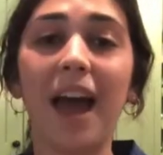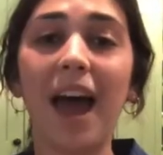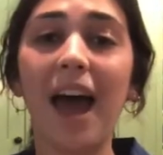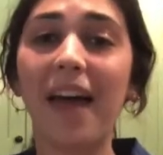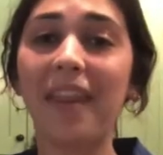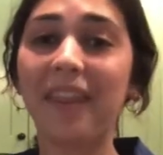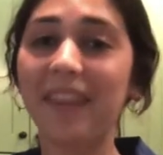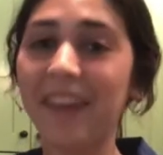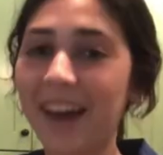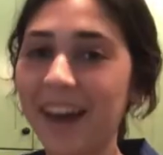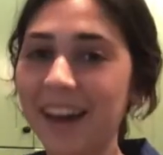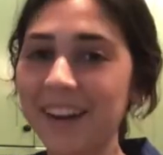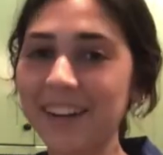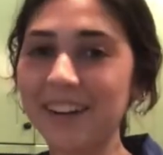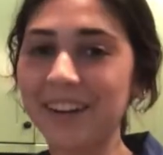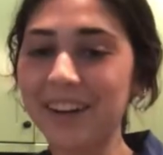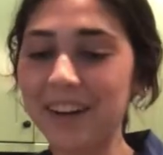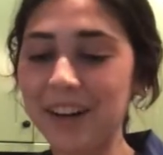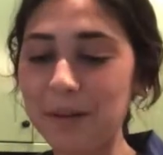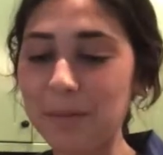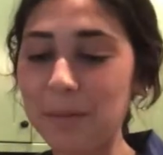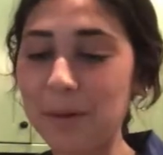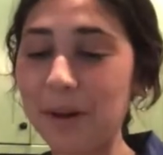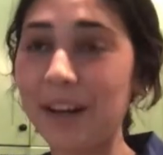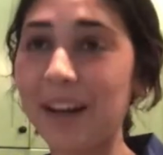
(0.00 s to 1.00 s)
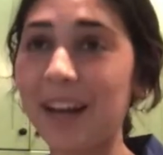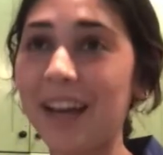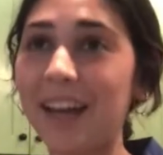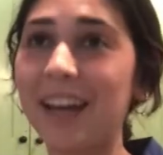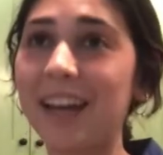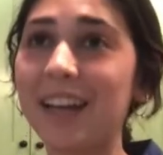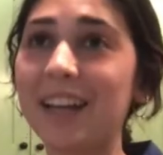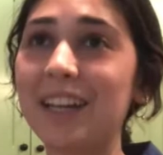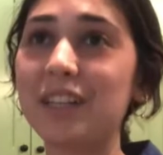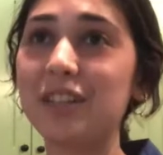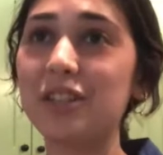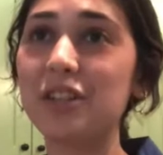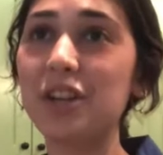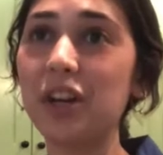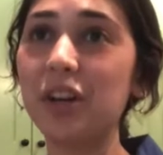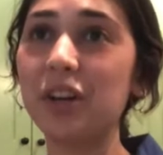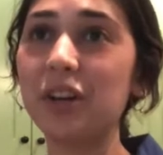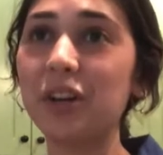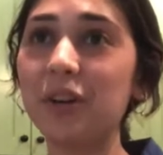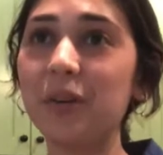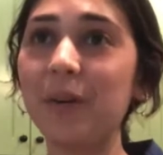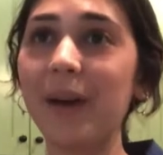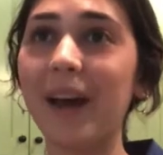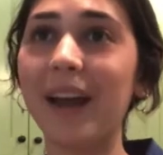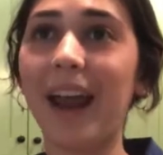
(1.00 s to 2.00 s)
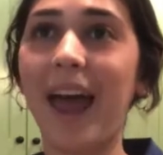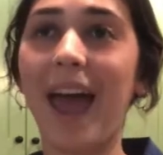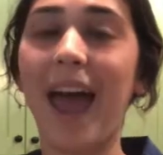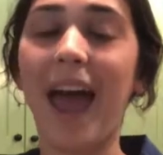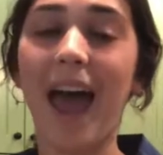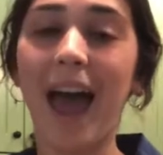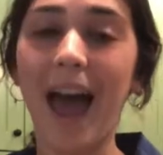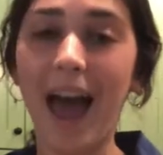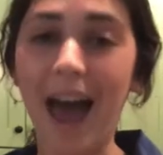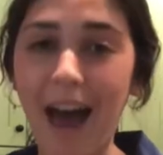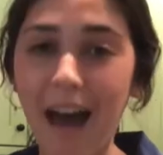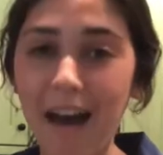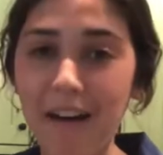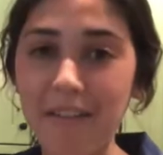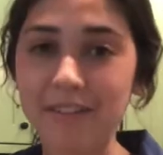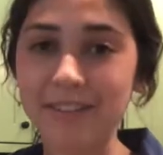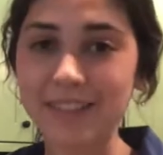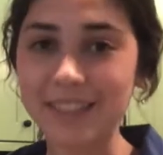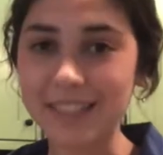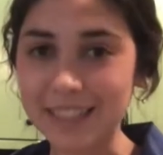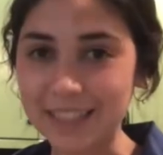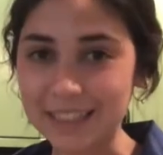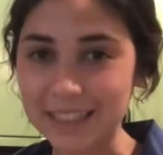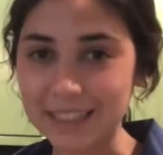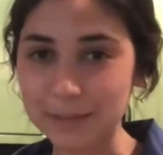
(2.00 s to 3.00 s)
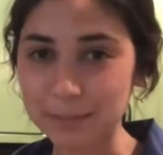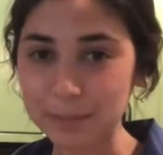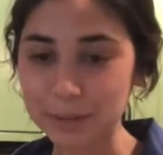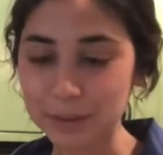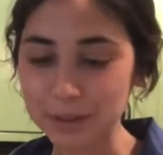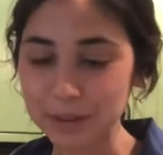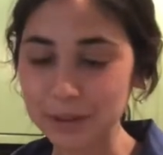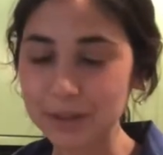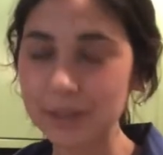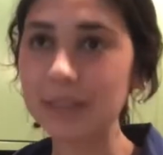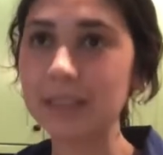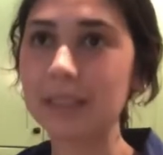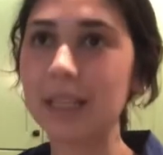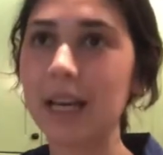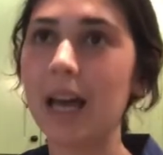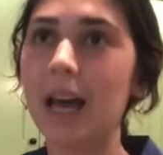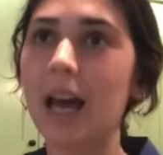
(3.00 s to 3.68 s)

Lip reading: And then you're gonna put in 2.5 teaspoons